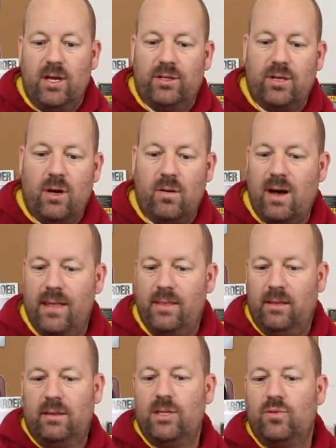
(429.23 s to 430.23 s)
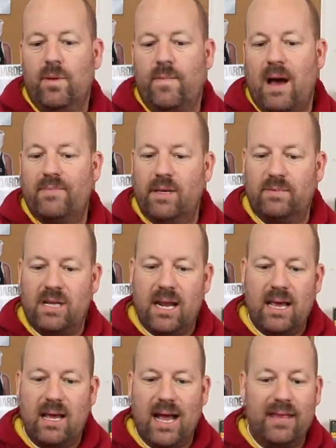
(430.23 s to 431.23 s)
So this one popped up
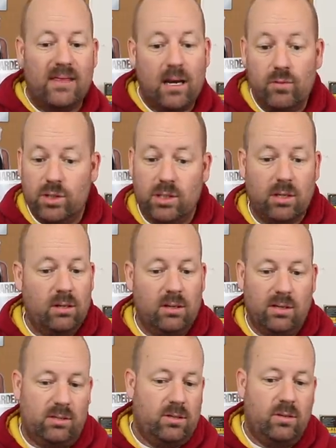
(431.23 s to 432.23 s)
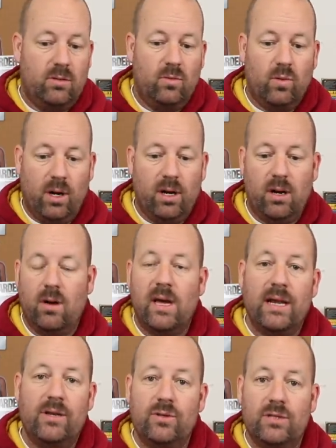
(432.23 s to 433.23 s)
today. I thought it was good. So we're going to go
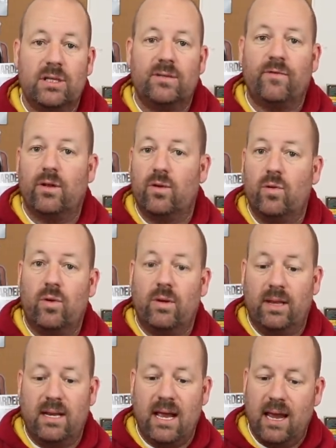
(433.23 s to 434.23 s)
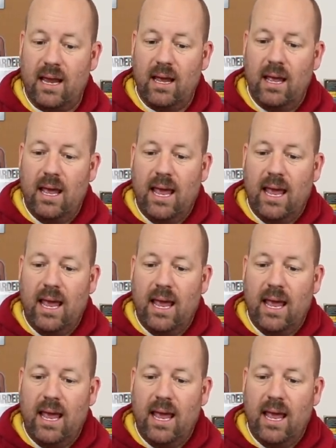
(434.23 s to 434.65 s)
ahead and use this for the quote of the day.